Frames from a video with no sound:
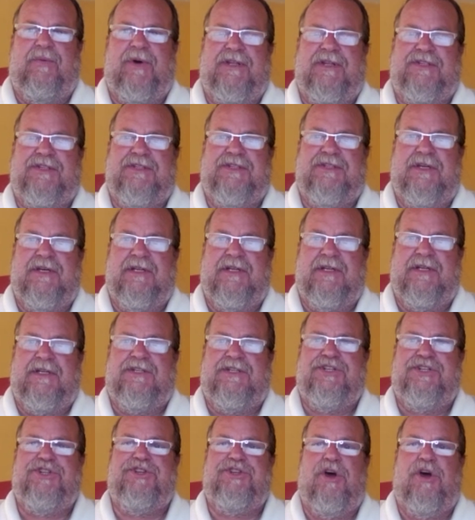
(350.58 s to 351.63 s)
it's going to
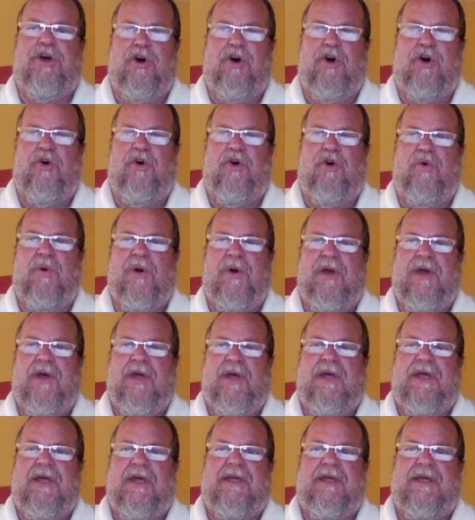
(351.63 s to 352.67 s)
show
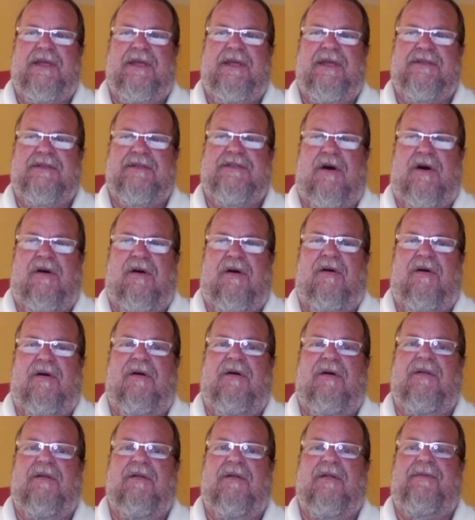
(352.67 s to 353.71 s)
is to
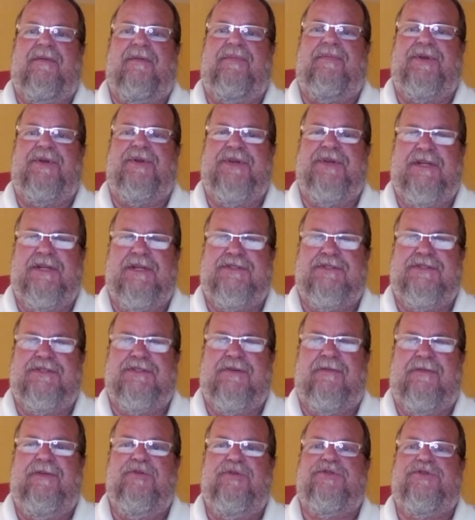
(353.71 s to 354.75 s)
all of the
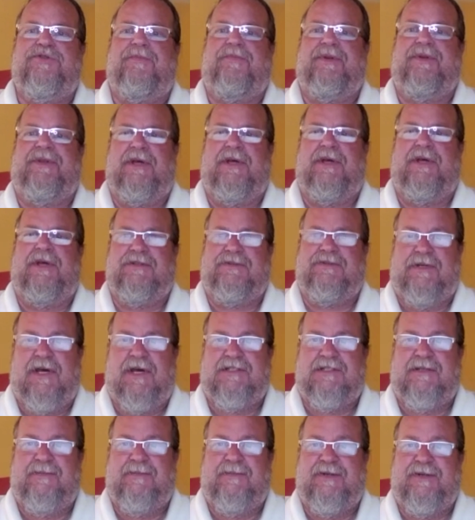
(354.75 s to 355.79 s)
future potential
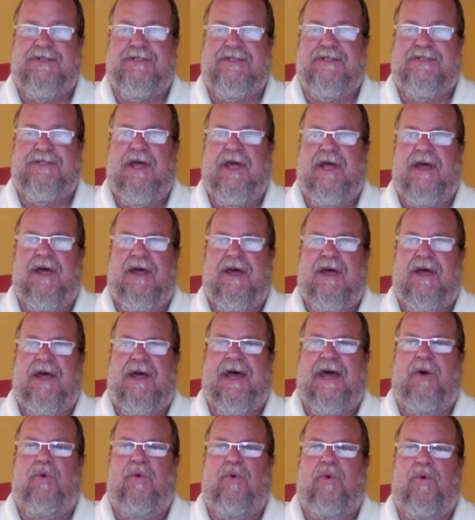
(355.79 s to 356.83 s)
customers,
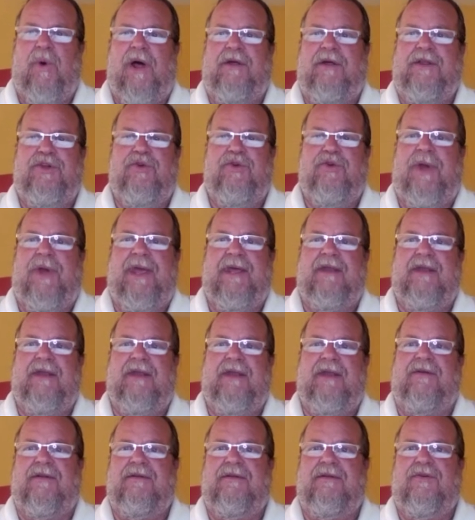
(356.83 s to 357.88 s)
how well you
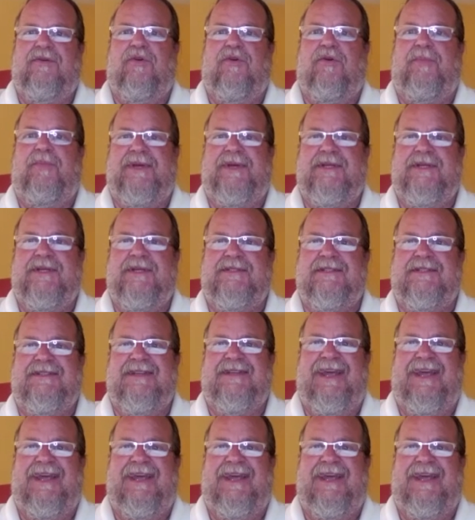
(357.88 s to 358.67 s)
handle your business